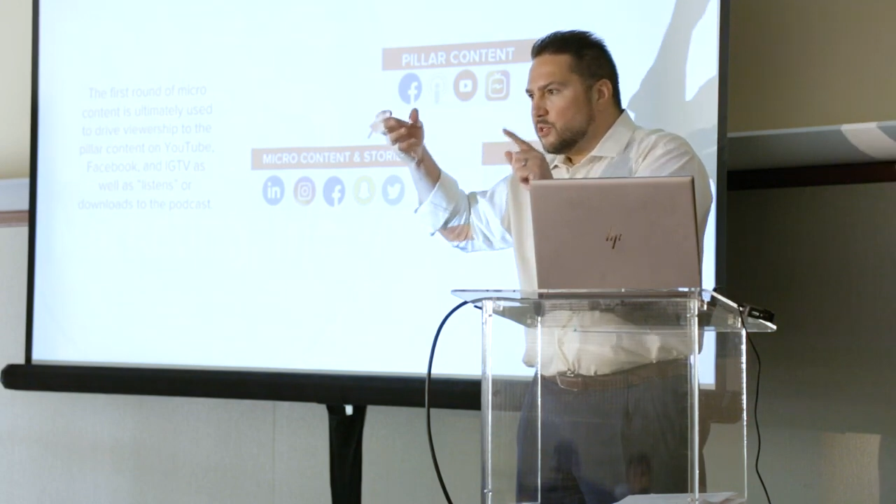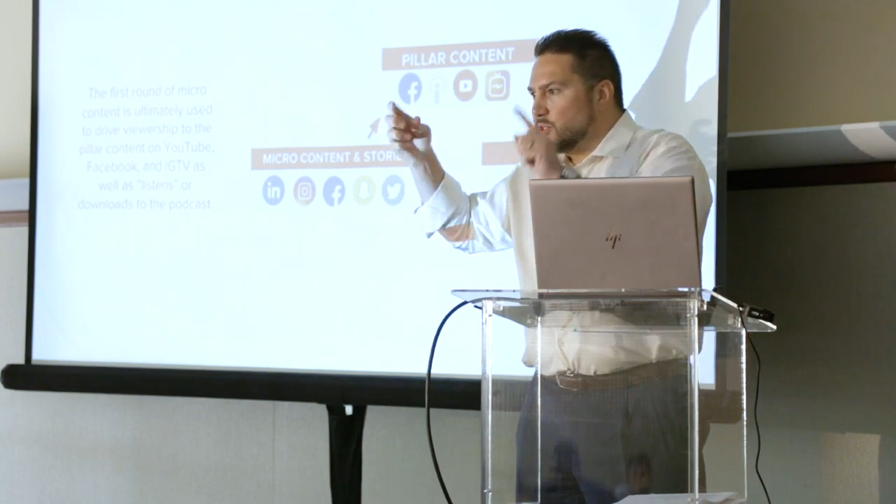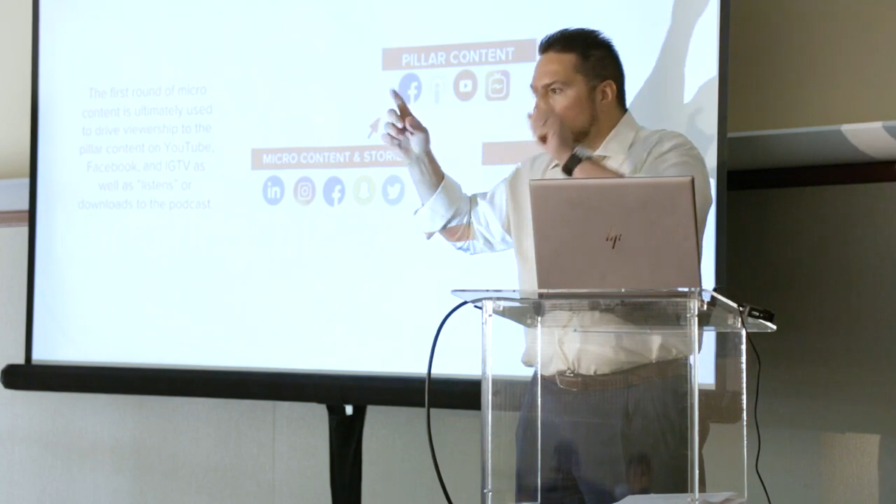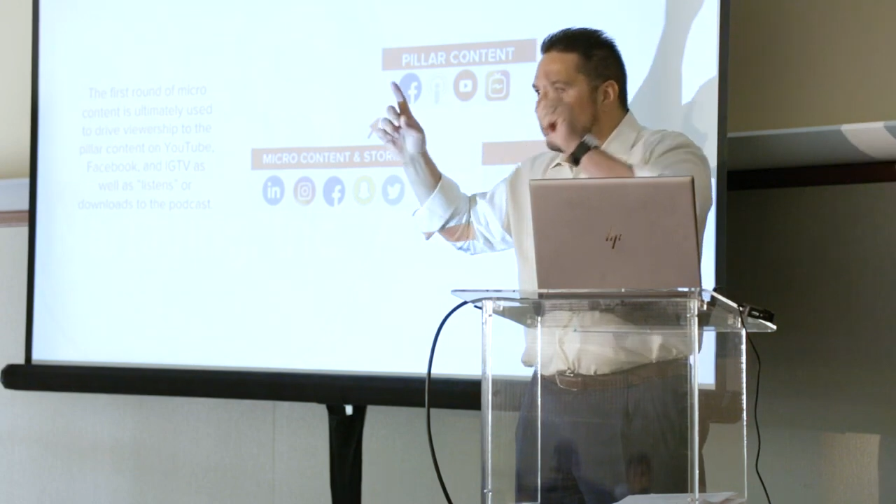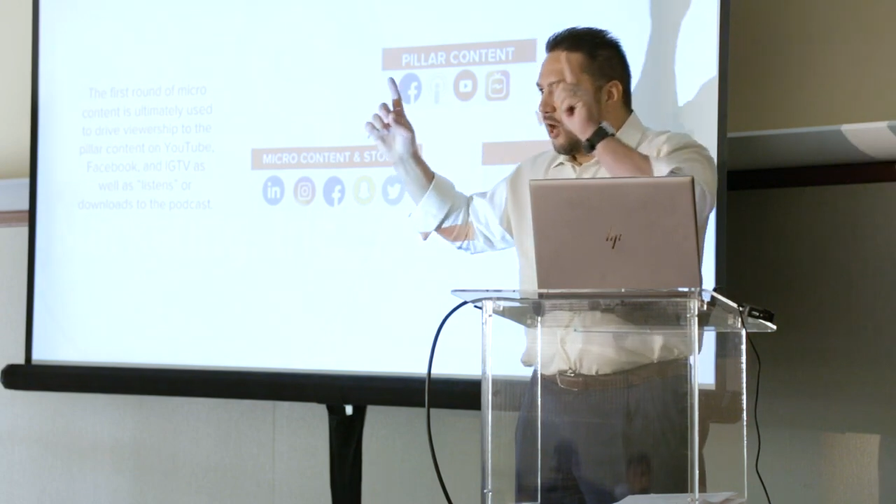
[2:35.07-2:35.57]

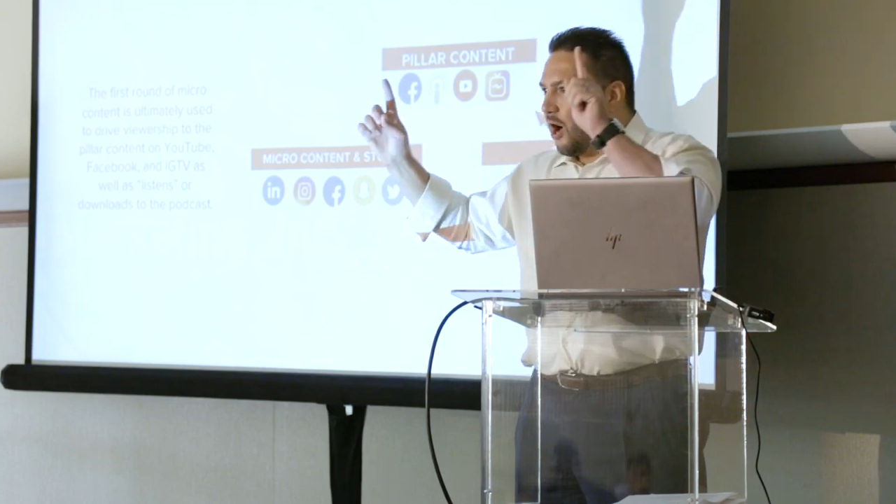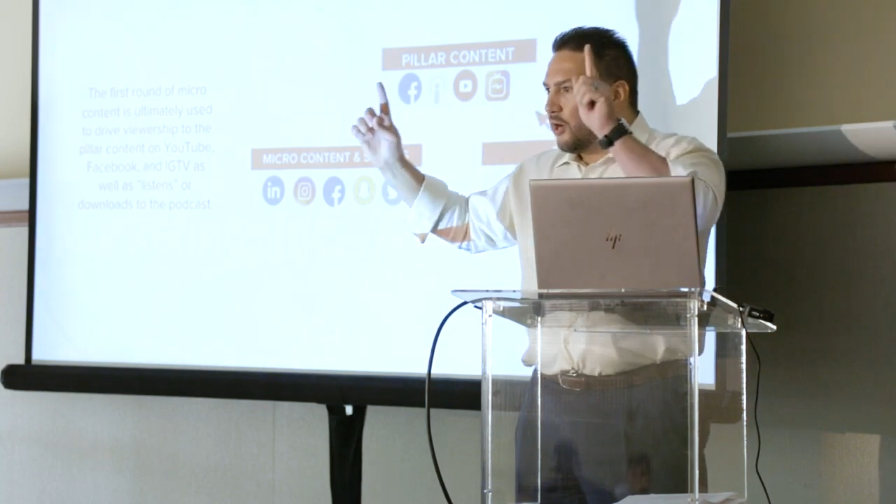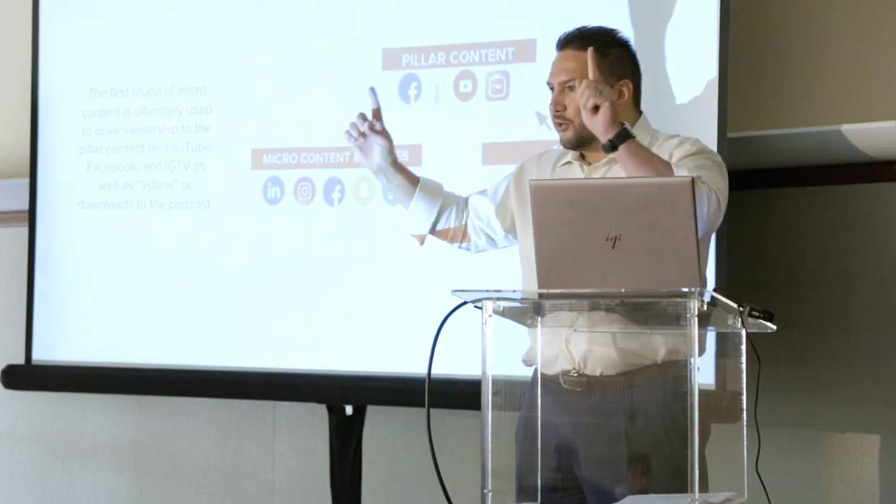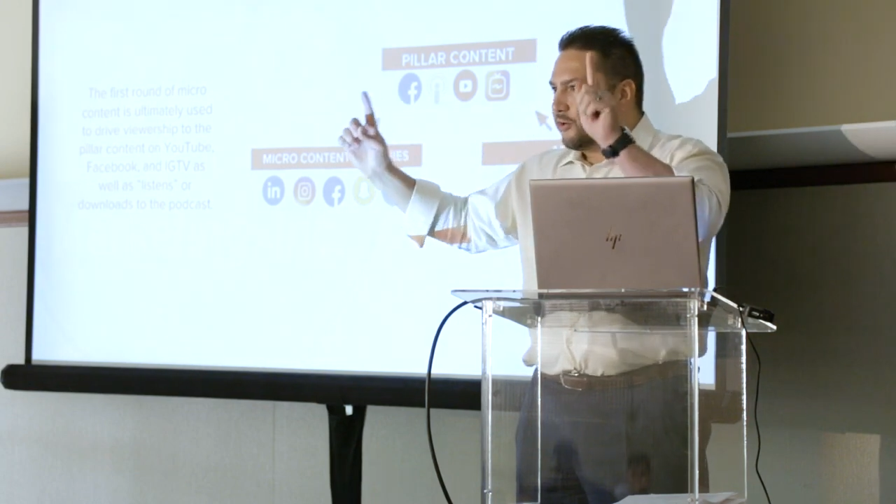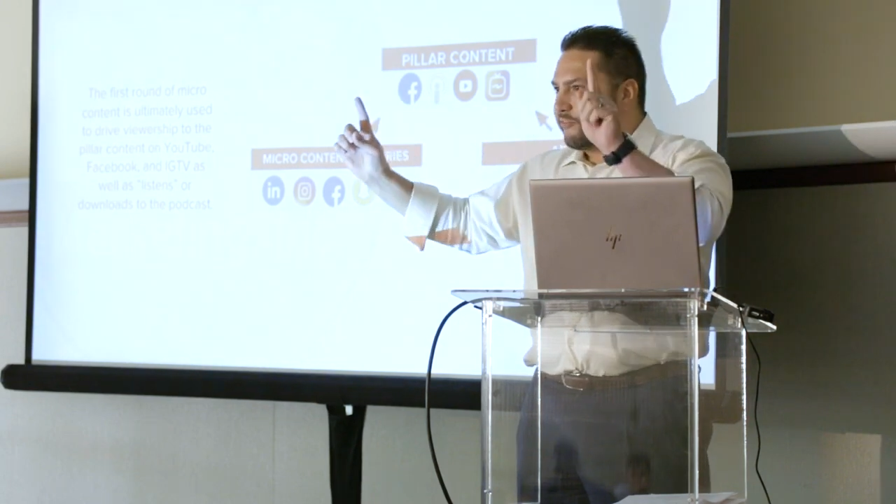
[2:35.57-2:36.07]
to the
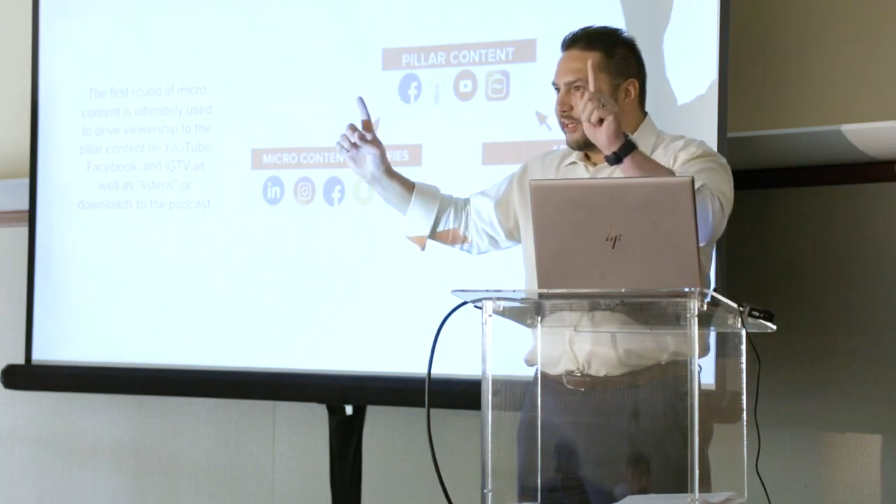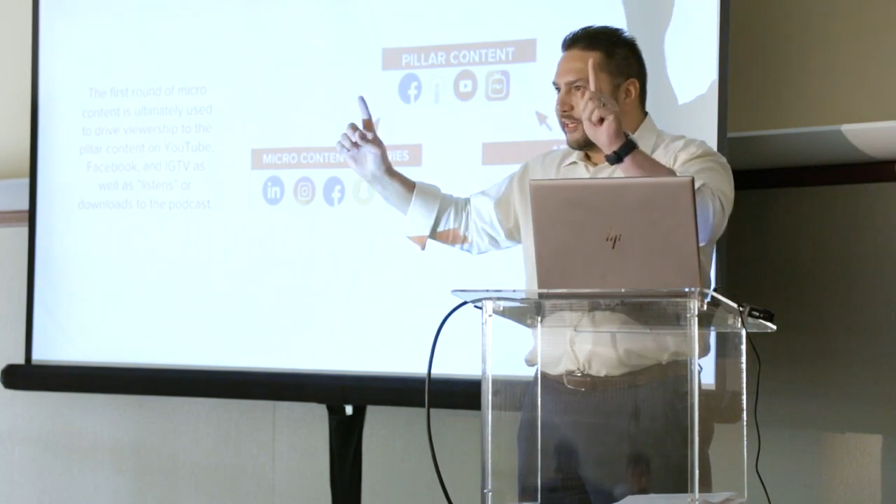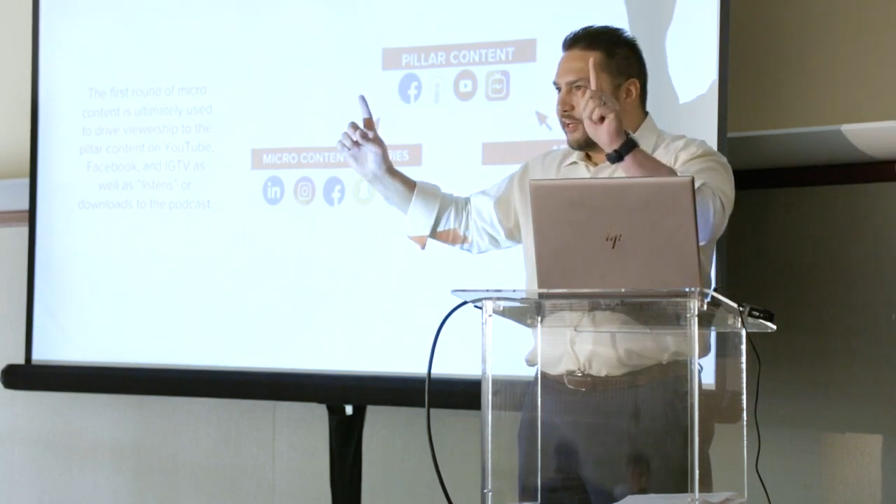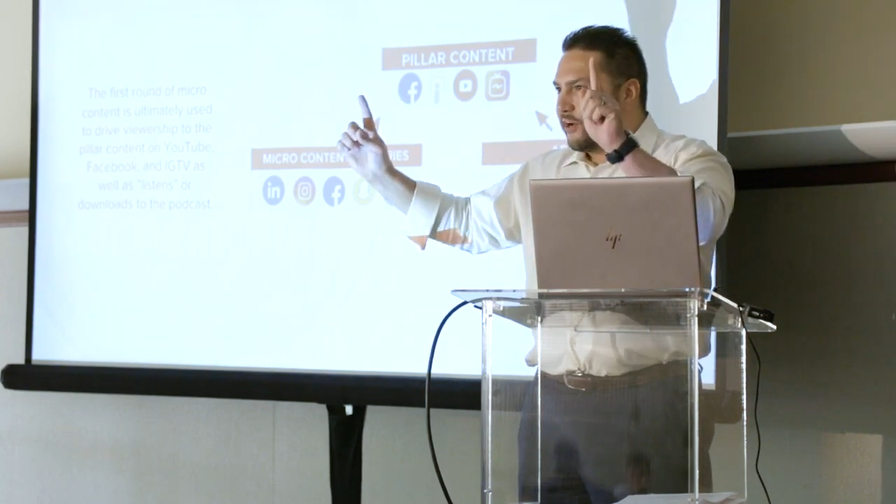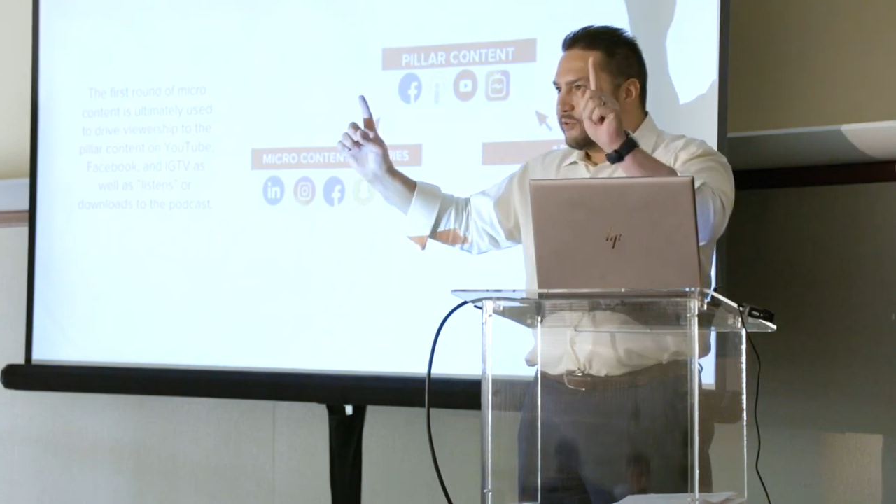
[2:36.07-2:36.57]
longer
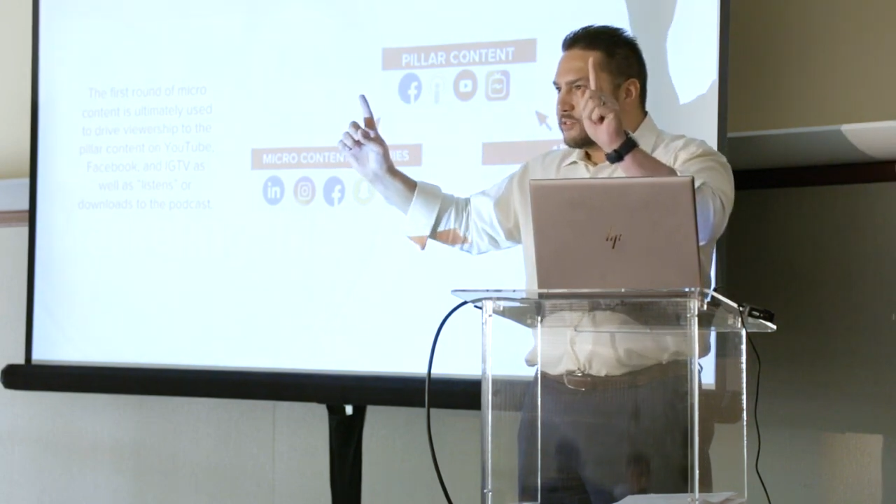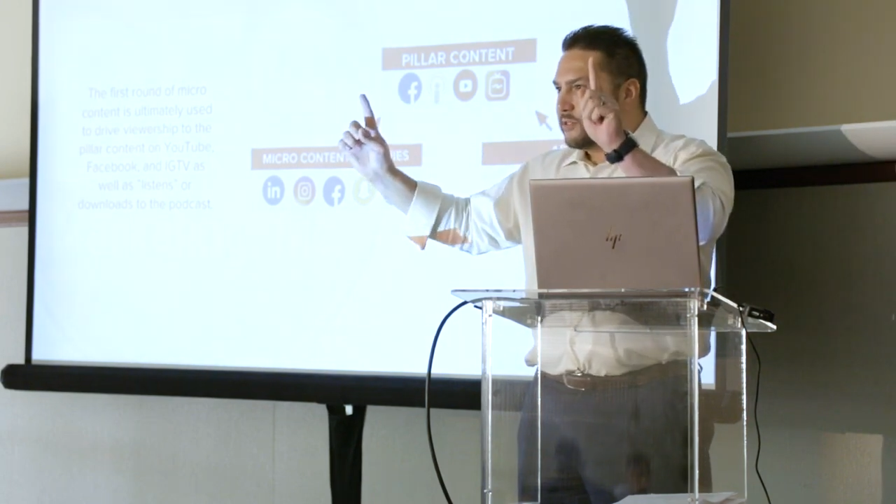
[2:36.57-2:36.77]
videos,